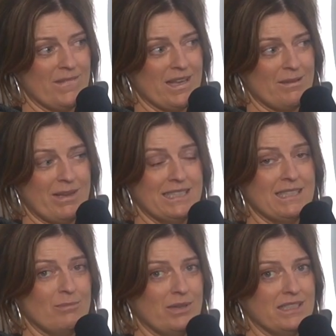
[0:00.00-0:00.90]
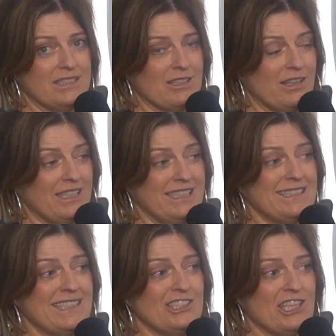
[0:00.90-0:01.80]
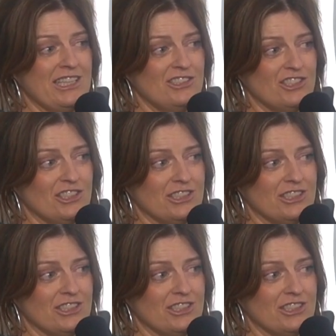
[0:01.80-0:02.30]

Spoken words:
Amanda, but it needs to change.